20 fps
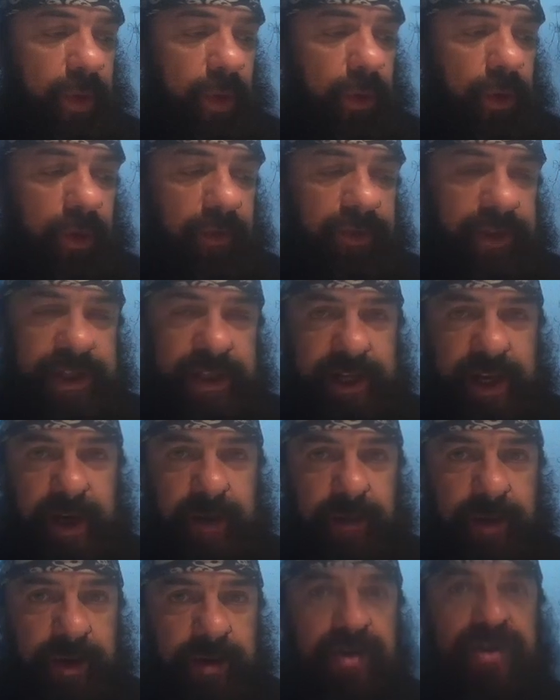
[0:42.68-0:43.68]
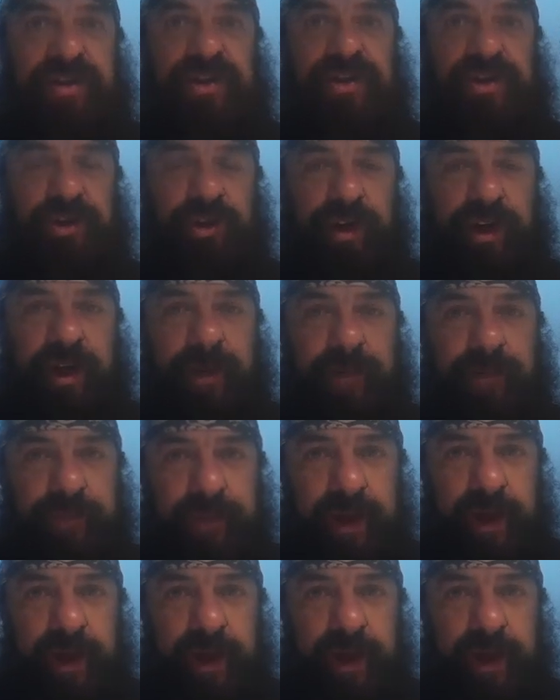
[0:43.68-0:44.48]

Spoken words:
All of us in Edinburgh used to stock it,